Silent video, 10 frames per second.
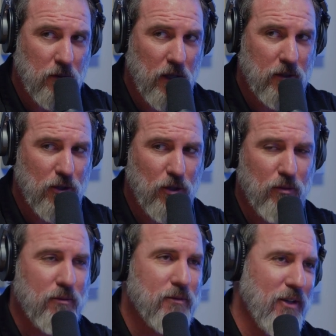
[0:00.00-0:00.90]

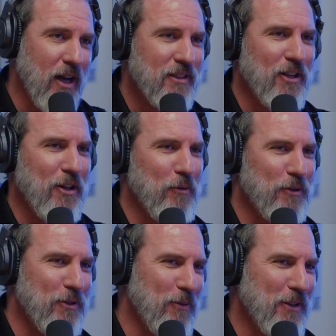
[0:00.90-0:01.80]
HQ, Scottsdale,
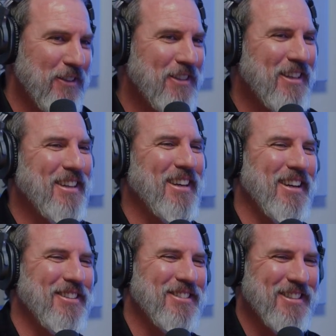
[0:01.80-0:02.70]
Arizona. I
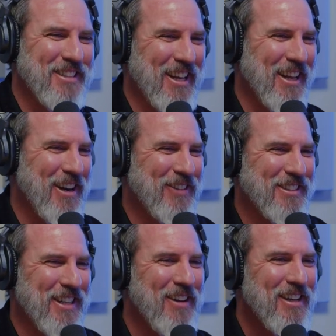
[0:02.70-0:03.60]
used to say that every time.